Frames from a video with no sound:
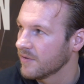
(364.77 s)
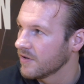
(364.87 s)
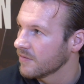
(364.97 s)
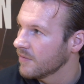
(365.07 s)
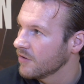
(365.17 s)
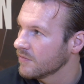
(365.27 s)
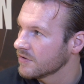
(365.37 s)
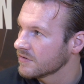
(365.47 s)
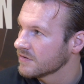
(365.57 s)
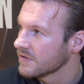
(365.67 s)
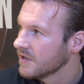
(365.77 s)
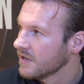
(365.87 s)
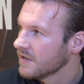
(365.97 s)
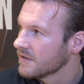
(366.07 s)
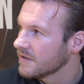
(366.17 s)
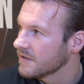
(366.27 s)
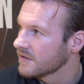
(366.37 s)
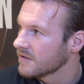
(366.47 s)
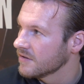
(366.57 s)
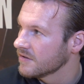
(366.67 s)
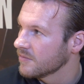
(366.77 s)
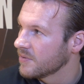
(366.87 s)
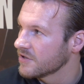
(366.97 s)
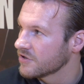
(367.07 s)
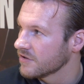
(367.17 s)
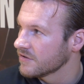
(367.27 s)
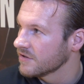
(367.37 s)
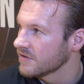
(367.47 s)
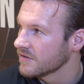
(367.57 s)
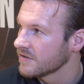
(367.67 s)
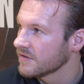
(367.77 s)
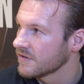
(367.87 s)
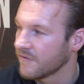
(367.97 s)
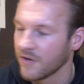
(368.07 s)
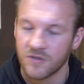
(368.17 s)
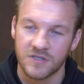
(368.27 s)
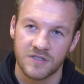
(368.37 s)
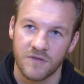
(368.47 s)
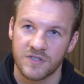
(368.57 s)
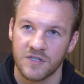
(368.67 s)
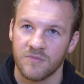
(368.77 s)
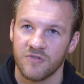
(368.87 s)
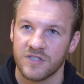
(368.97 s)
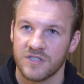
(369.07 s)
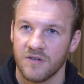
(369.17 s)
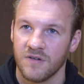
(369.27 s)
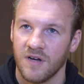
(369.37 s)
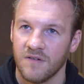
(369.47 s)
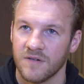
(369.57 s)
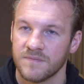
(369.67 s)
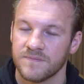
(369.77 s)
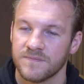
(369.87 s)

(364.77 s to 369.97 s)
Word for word: But at the moment, the, the, the picture and the, the focus is obviously on Mauricio Lara.